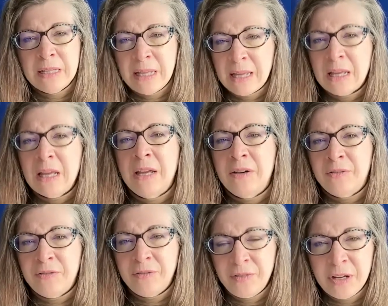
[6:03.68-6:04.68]
in that kind of
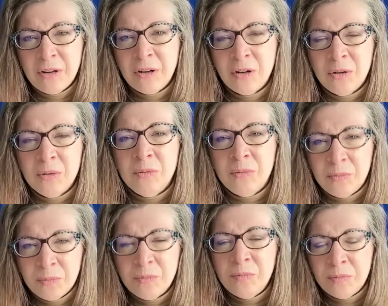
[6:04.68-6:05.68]
fear,
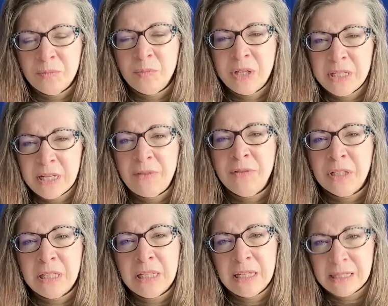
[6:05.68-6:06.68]
we
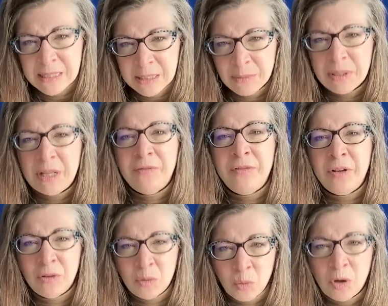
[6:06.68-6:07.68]
definitely need to sit with that
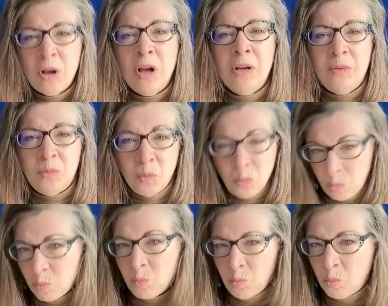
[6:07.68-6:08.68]
fear and work on
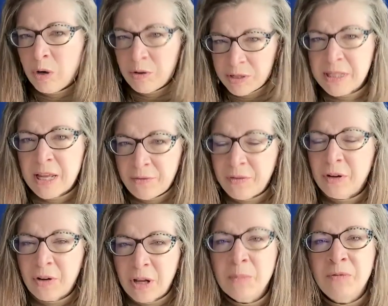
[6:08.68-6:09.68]
where does that
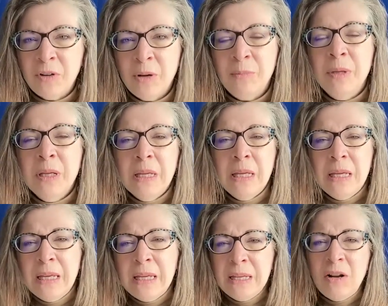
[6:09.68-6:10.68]
fear come from.
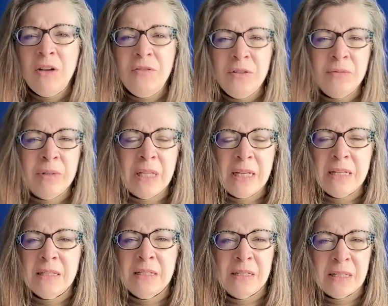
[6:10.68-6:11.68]
It often
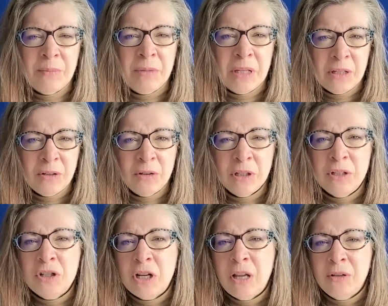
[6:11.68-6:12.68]
relates to something in early
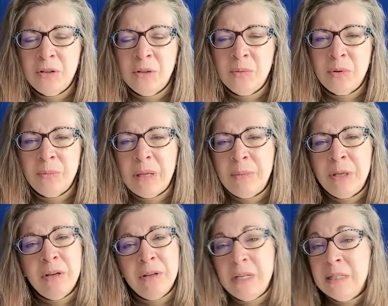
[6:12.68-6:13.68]
childhood where maybe
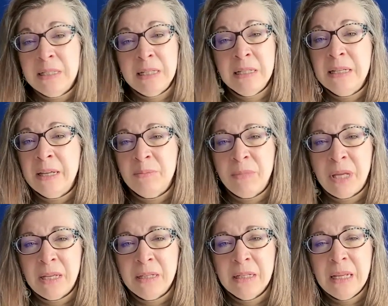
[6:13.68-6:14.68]
our needs didn't get
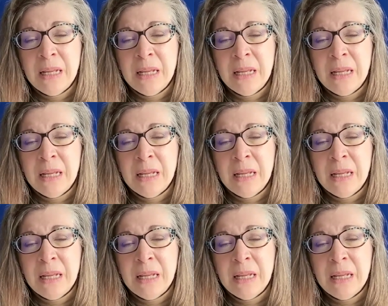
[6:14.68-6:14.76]
met.